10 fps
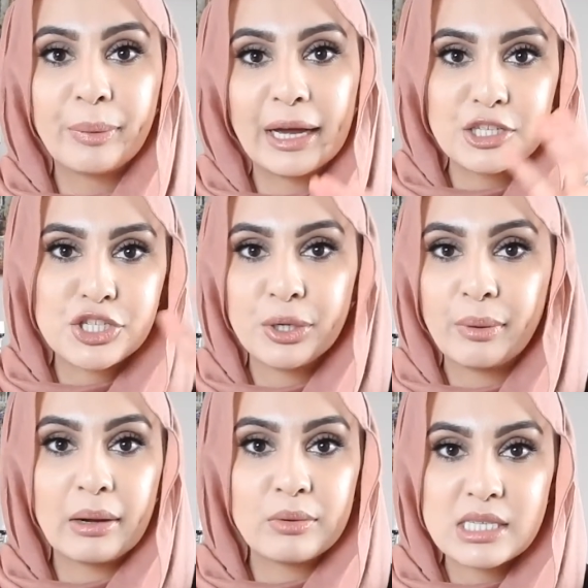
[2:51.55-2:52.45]
at 2
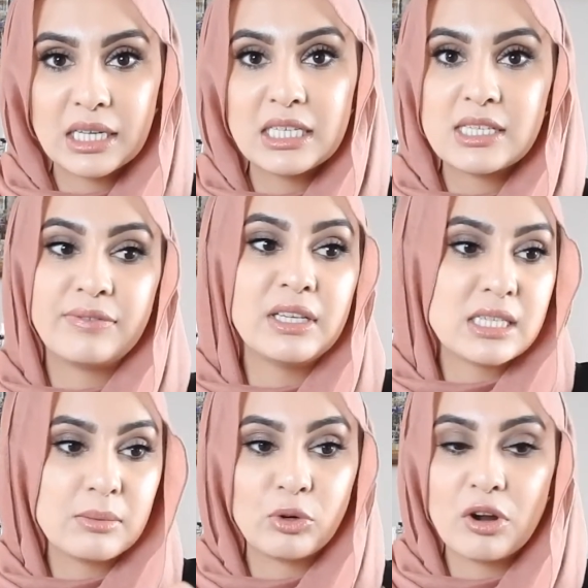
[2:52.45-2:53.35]
hours I need to feed
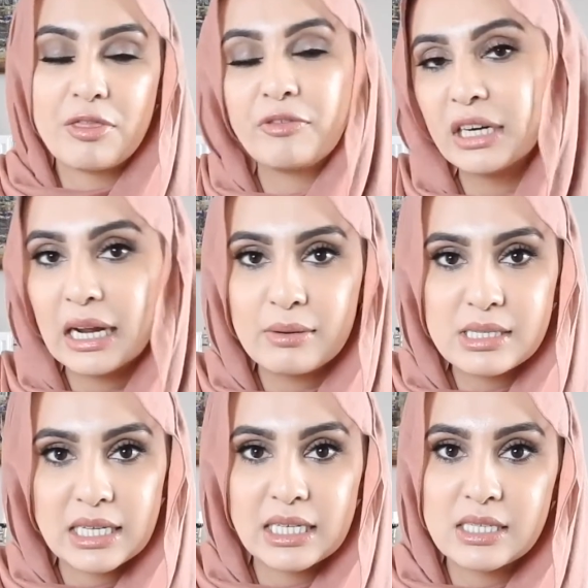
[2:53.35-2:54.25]
him, or at 3
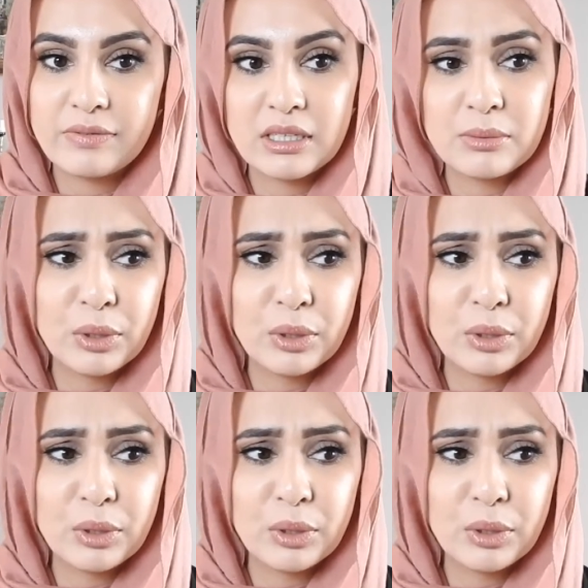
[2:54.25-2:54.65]
hours I need to feed him.